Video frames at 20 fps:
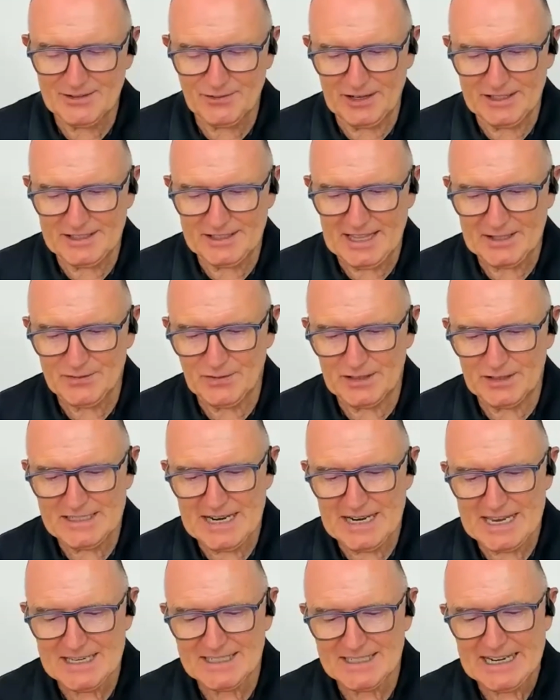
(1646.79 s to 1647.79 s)

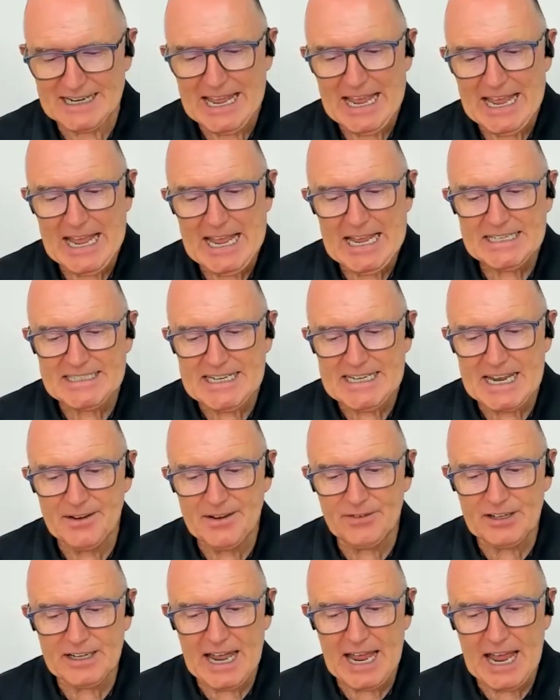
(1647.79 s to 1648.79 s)
fantastic.
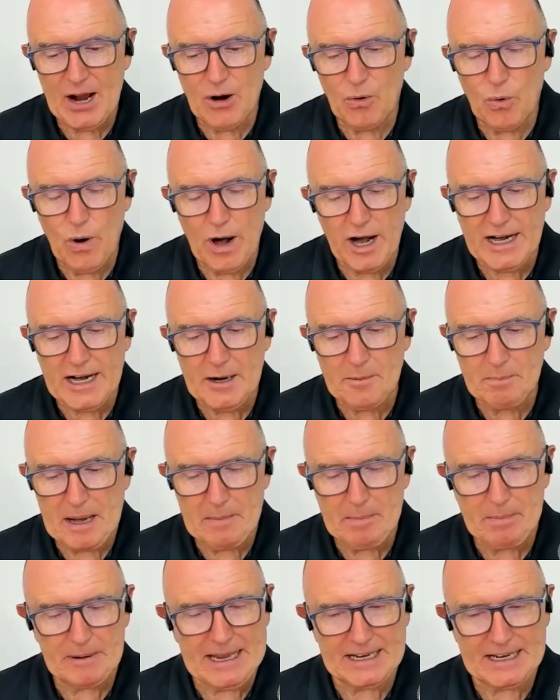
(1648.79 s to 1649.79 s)
David, where can
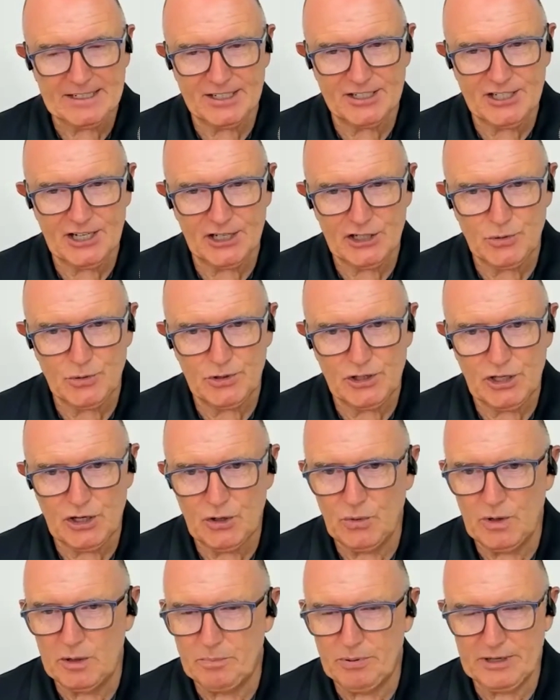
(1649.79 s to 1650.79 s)
people get in touch with you?
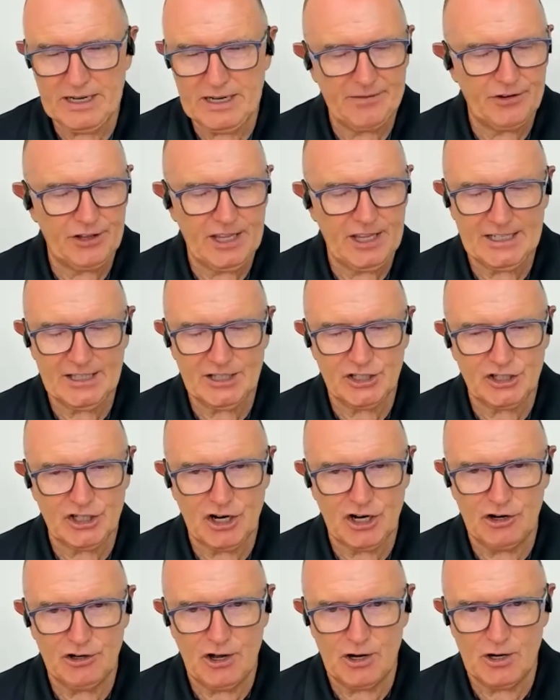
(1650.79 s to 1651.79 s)
We'll put everything in the
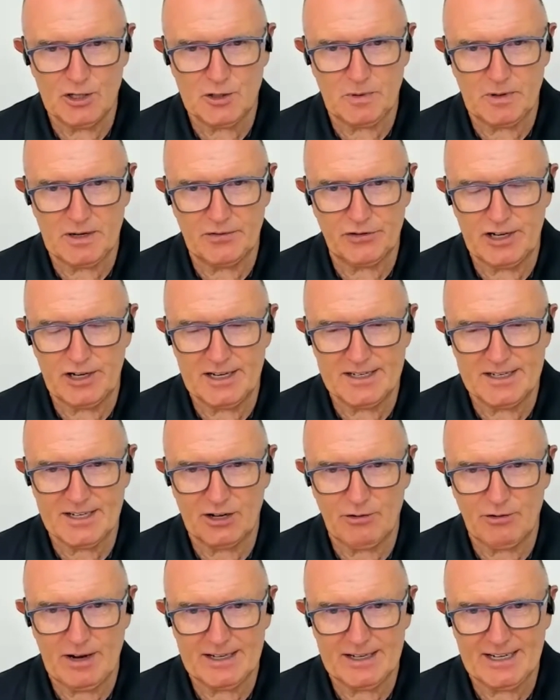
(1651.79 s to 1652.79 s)
show notes, but if they're
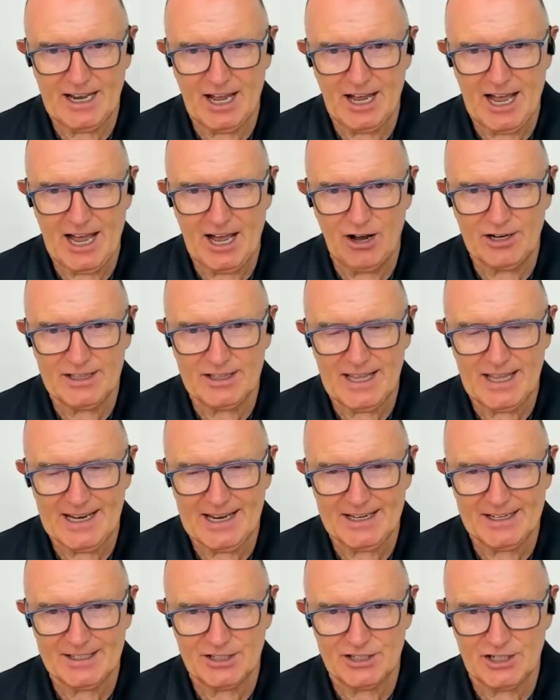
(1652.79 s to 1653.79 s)
listening right now, how can they
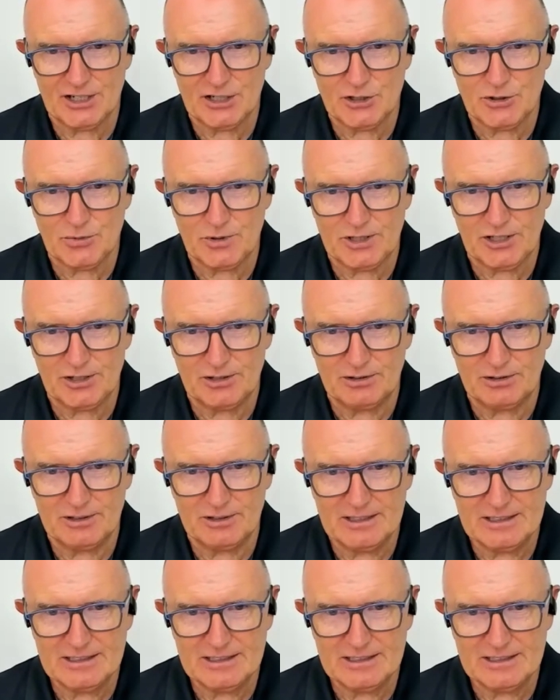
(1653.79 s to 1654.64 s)
get in touch with you?